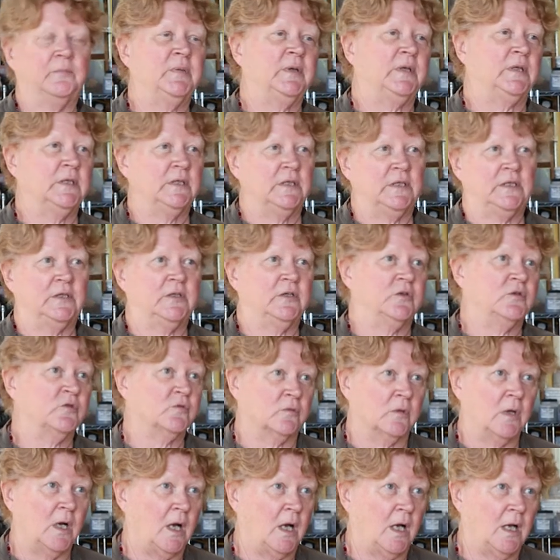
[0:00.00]
ability to
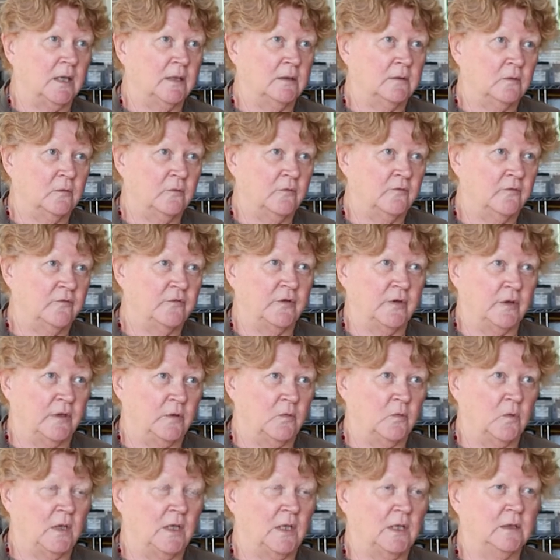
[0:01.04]
draw
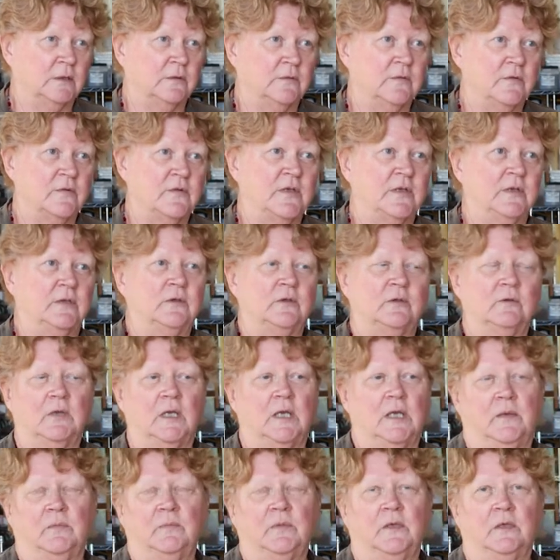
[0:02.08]
very well, then you
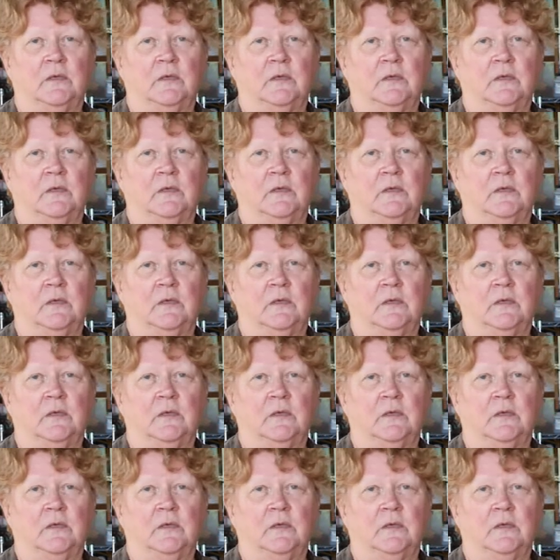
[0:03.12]
can't